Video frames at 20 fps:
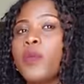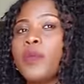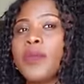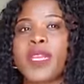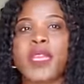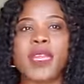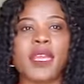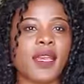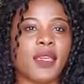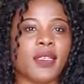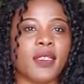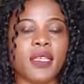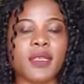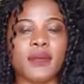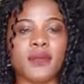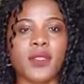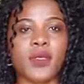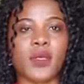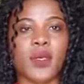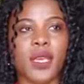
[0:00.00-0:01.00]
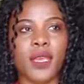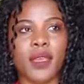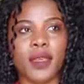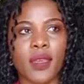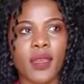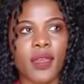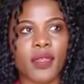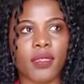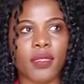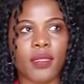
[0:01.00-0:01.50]
many items you can
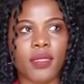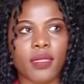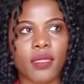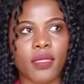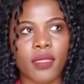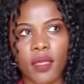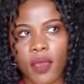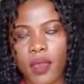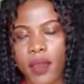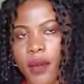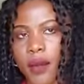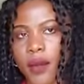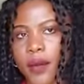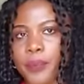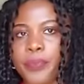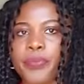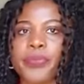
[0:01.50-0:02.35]
get there.